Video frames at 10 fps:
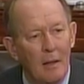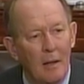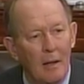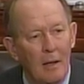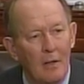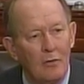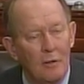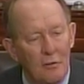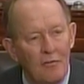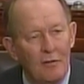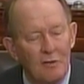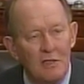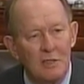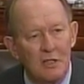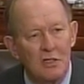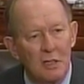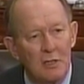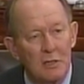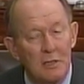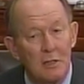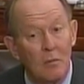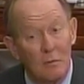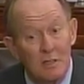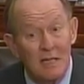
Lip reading: during the 50s and the 60s and were